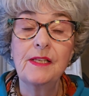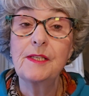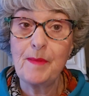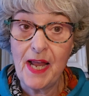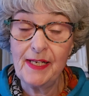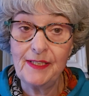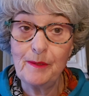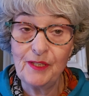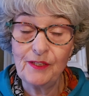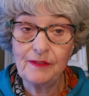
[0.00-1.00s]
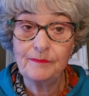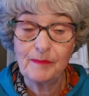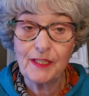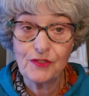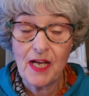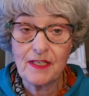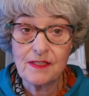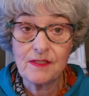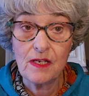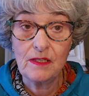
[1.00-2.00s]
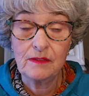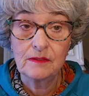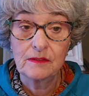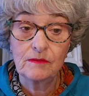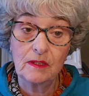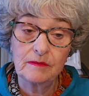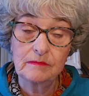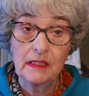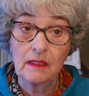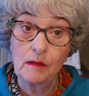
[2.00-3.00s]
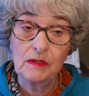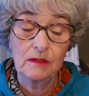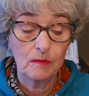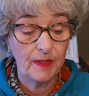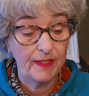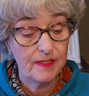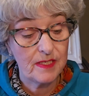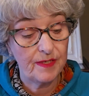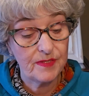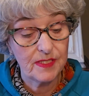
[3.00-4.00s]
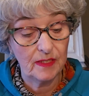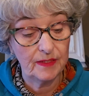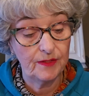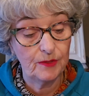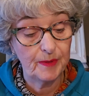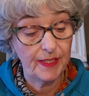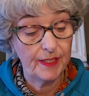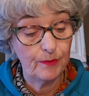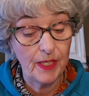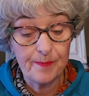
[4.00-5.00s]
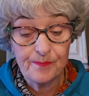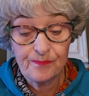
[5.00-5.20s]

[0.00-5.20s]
The man in the mirror, Michael Jackson song? Well, I wouldn't go by his lifestyle either, but anyway.